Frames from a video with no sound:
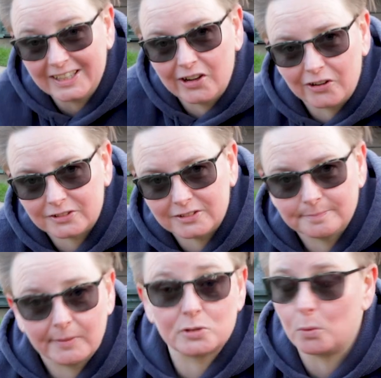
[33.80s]
the garden.
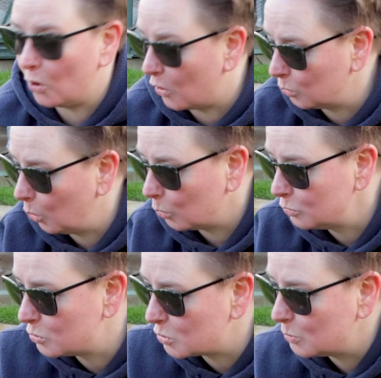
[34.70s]
It's what our
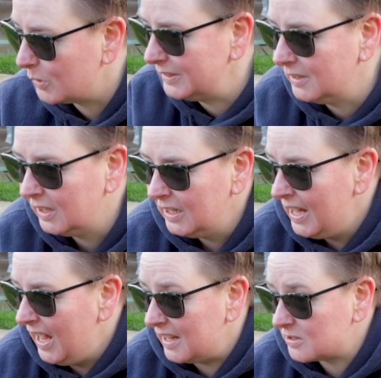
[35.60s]
lawns grow in.
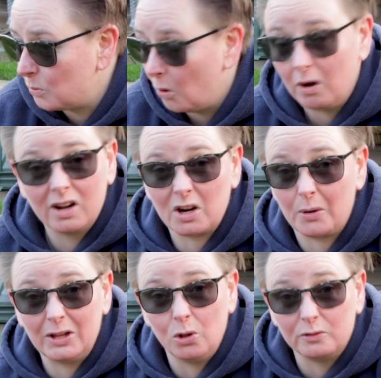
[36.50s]
It's what
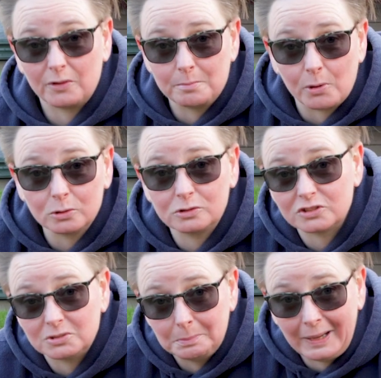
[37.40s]
quite a lot of our
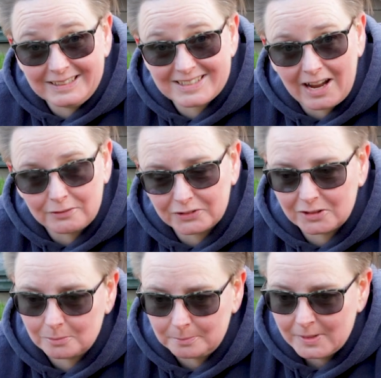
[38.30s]
borders and beds have
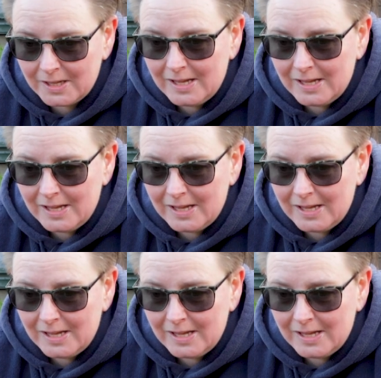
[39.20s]
in them.